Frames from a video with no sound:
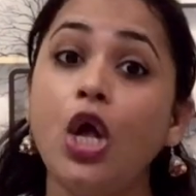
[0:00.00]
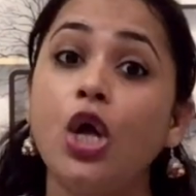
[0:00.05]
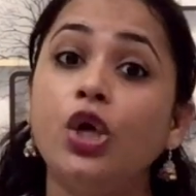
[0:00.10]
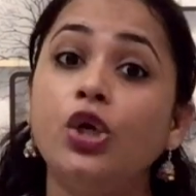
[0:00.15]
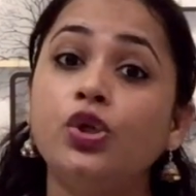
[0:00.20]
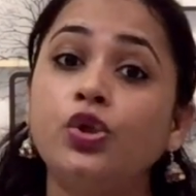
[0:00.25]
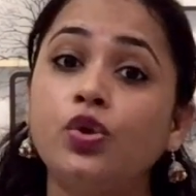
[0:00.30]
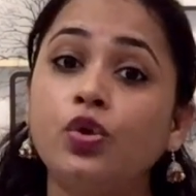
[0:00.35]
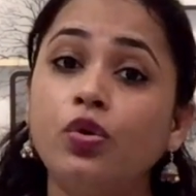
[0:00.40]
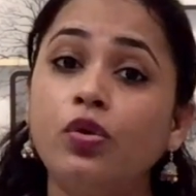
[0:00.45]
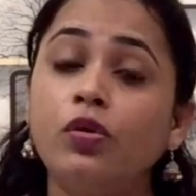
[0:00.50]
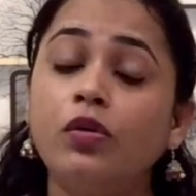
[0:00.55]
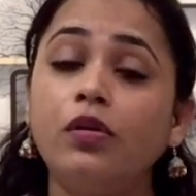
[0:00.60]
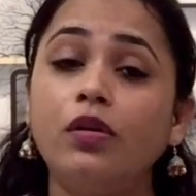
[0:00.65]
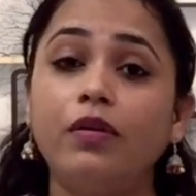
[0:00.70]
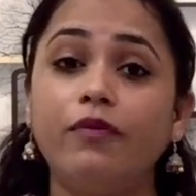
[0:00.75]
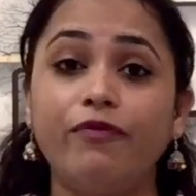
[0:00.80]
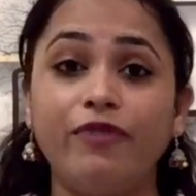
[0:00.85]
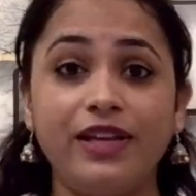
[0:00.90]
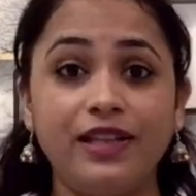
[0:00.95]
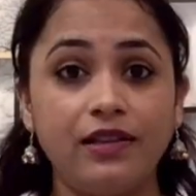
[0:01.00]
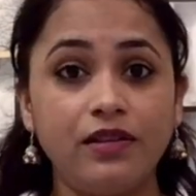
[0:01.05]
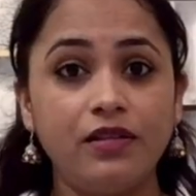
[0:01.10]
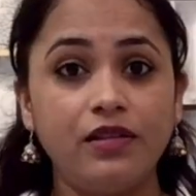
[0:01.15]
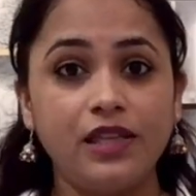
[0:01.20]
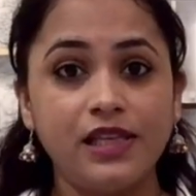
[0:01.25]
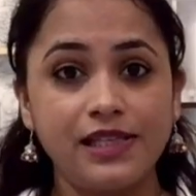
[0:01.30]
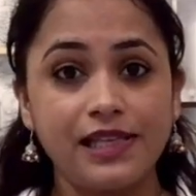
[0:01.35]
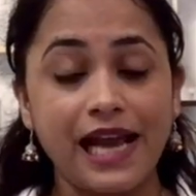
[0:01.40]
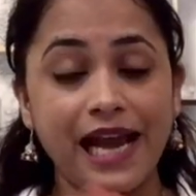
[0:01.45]
So when
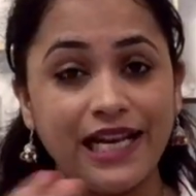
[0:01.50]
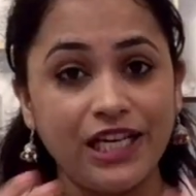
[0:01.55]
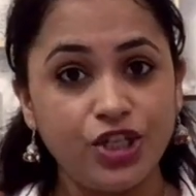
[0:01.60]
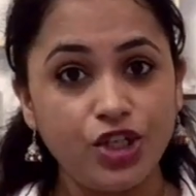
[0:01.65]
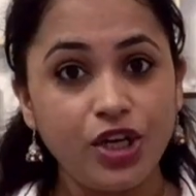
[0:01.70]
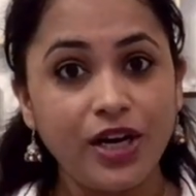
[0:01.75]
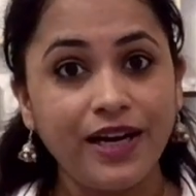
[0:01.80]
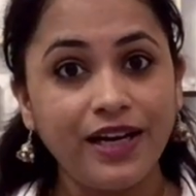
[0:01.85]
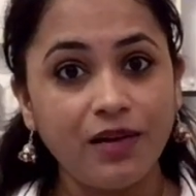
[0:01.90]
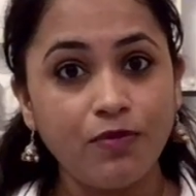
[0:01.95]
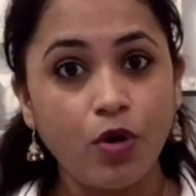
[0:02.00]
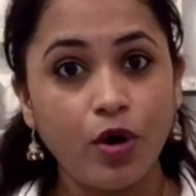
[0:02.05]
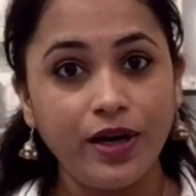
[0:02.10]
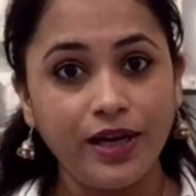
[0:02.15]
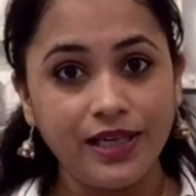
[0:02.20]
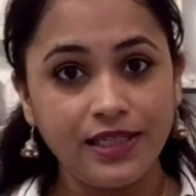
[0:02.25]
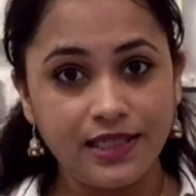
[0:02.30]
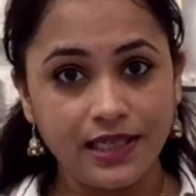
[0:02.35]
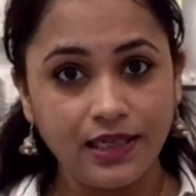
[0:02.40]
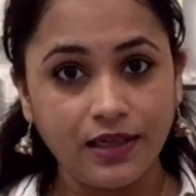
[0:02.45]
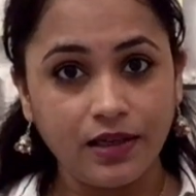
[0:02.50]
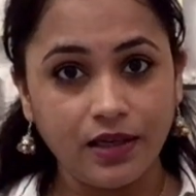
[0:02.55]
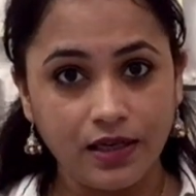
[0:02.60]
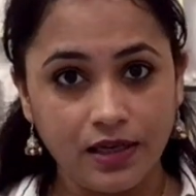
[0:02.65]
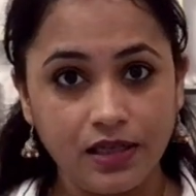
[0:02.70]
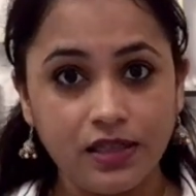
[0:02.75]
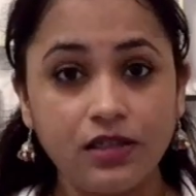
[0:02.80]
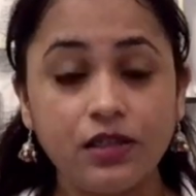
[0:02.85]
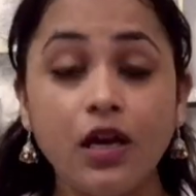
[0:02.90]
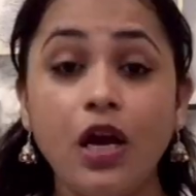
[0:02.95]
this Ig antibody is
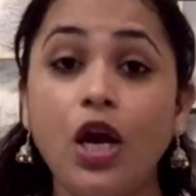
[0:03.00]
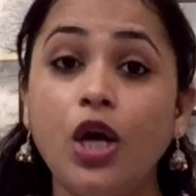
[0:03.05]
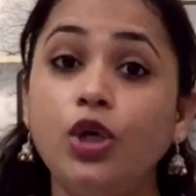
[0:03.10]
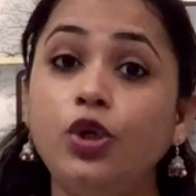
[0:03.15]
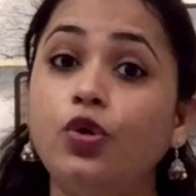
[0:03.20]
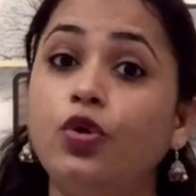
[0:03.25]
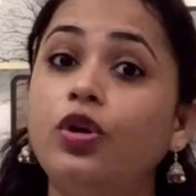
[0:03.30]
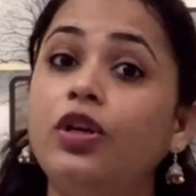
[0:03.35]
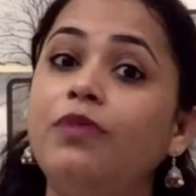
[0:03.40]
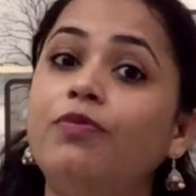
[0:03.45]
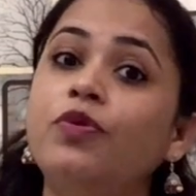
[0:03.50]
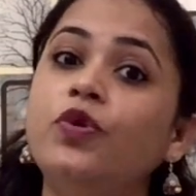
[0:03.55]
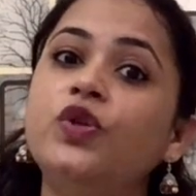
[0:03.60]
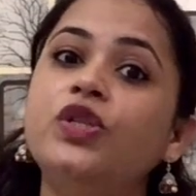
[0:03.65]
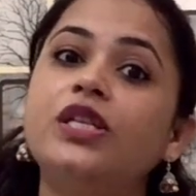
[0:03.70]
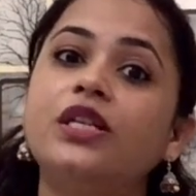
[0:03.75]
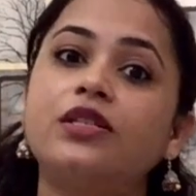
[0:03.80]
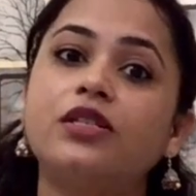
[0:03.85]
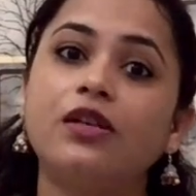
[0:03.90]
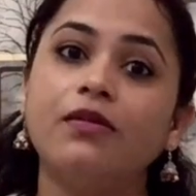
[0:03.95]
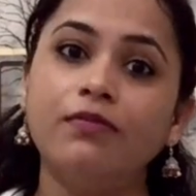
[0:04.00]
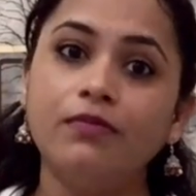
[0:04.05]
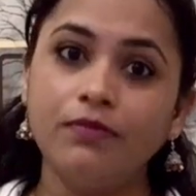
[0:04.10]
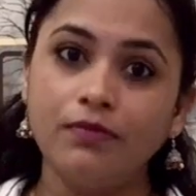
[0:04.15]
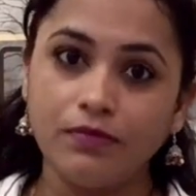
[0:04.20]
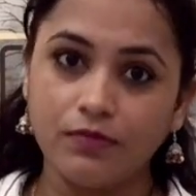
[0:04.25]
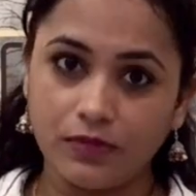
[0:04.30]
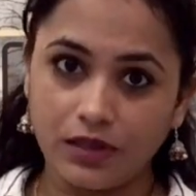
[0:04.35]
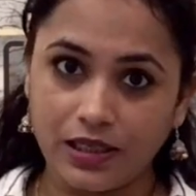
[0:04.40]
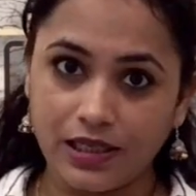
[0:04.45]
increased, your immune system
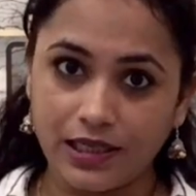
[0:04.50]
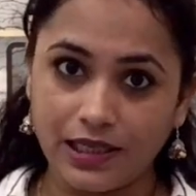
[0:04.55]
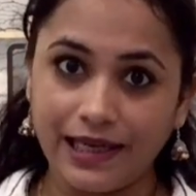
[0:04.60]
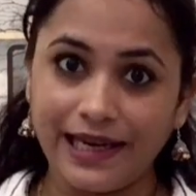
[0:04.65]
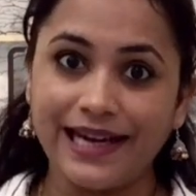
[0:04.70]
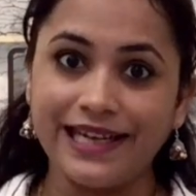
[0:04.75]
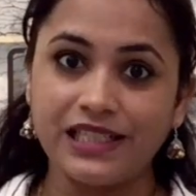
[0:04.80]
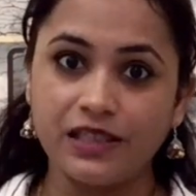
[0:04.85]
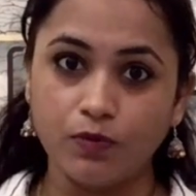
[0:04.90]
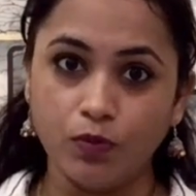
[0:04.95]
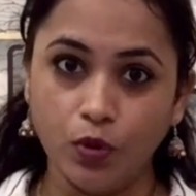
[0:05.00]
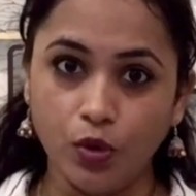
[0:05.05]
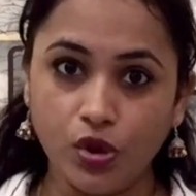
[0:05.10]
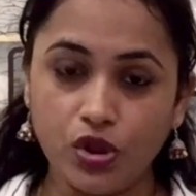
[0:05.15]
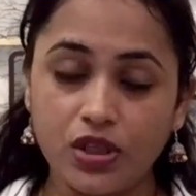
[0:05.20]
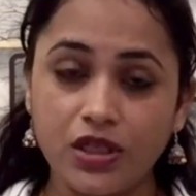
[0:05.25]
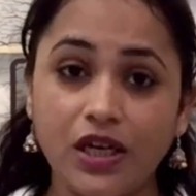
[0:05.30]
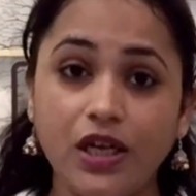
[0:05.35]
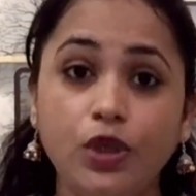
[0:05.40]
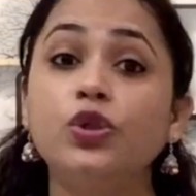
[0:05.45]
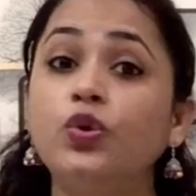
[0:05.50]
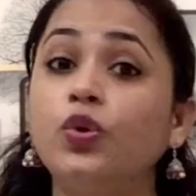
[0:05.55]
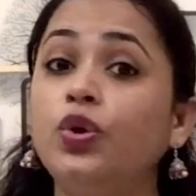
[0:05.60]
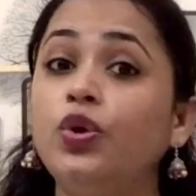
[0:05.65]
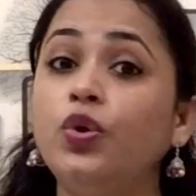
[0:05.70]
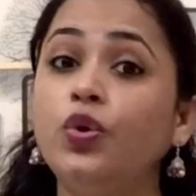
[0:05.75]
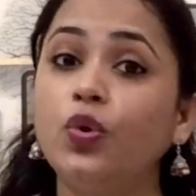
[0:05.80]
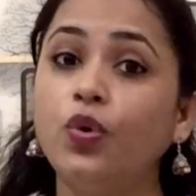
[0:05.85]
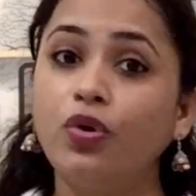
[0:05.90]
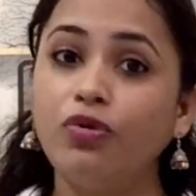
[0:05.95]
gets boosted, so you
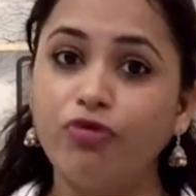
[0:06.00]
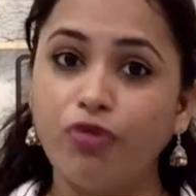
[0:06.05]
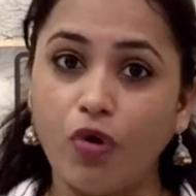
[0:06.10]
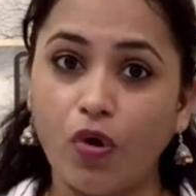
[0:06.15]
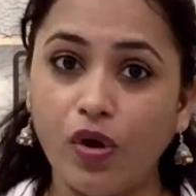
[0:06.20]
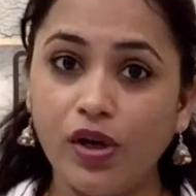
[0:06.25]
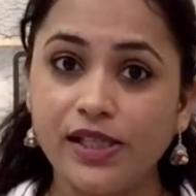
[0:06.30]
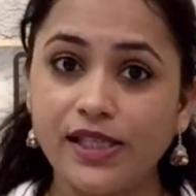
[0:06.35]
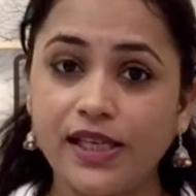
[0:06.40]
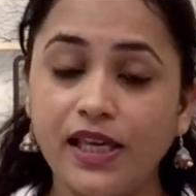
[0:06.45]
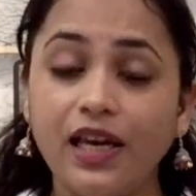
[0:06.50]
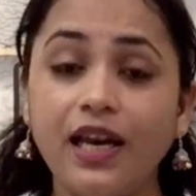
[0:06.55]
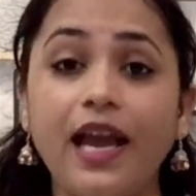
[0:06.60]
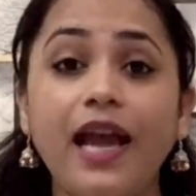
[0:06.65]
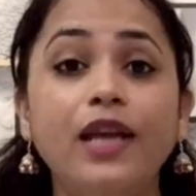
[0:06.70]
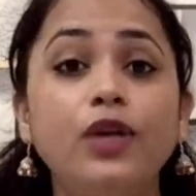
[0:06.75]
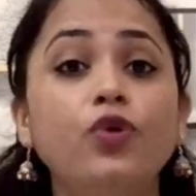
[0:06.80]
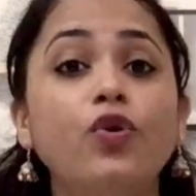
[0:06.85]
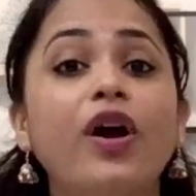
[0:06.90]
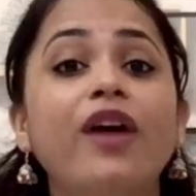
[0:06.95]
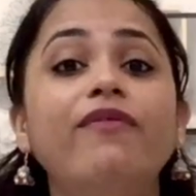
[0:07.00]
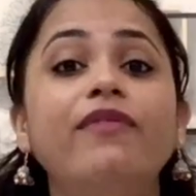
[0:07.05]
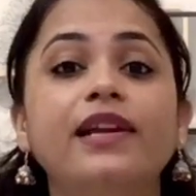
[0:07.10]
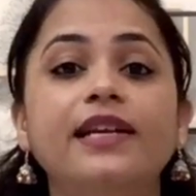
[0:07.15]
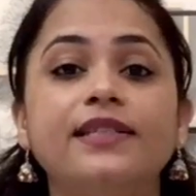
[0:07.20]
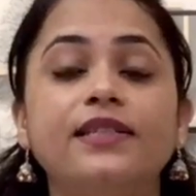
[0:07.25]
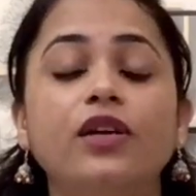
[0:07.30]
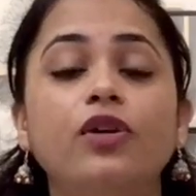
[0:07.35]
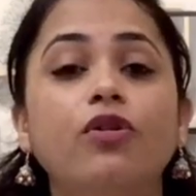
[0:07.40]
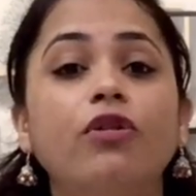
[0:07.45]
don't fall sick and you have
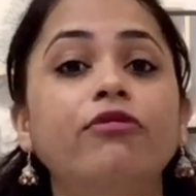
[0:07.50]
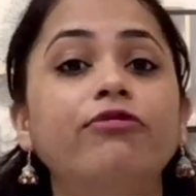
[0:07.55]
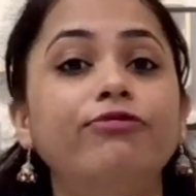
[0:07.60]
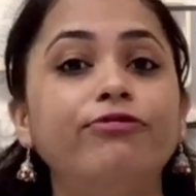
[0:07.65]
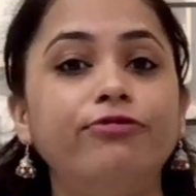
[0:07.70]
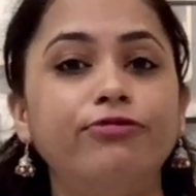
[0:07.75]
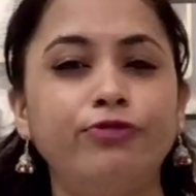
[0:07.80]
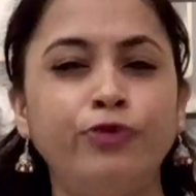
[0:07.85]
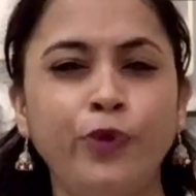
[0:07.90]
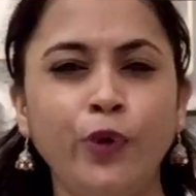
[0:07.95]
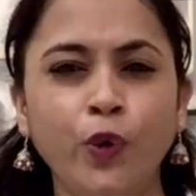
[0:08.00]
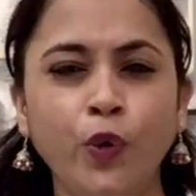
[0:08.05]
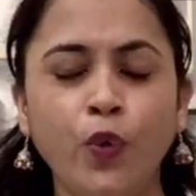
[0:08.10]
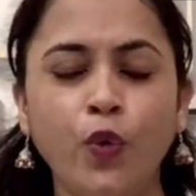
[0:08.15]
lesser of flu